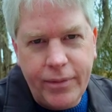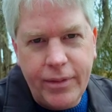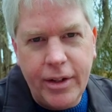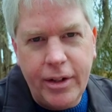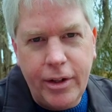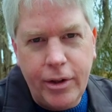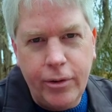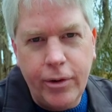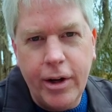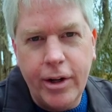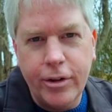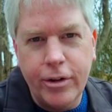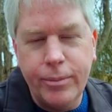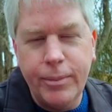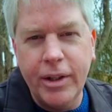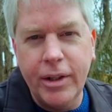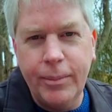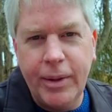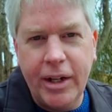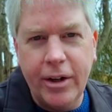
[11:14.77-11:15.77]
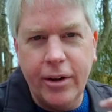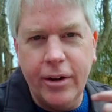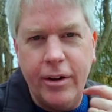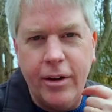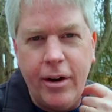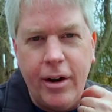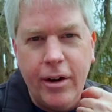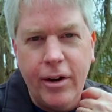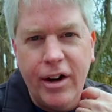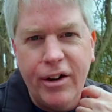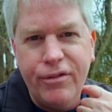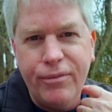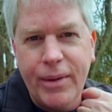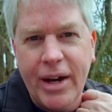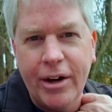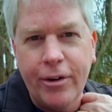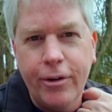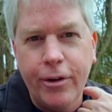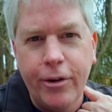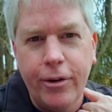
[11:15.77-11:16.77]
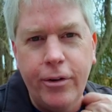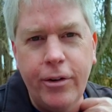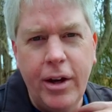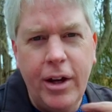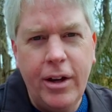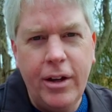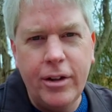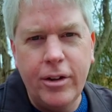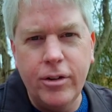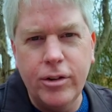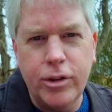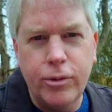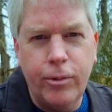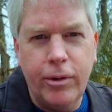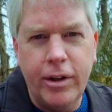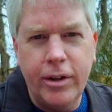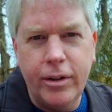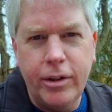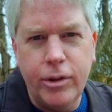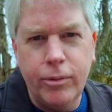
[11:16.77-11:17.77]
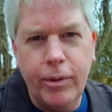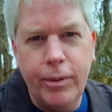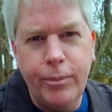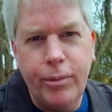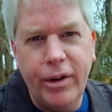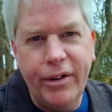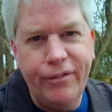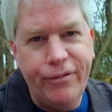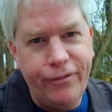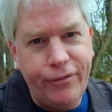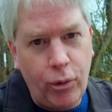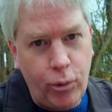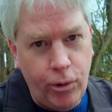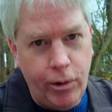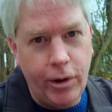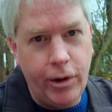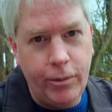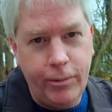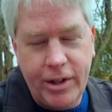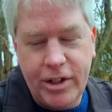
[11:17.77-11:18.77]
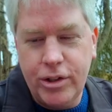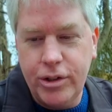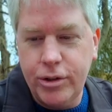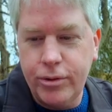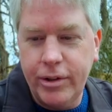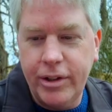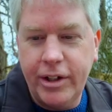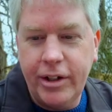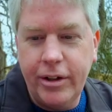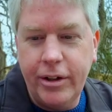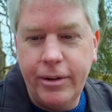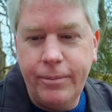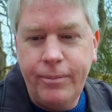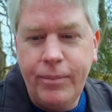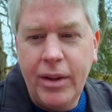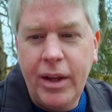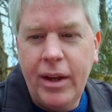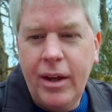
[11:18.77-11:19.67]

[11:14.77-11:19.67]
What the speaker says: The new 100mm RF macro goes to 1-1.4, which is really good.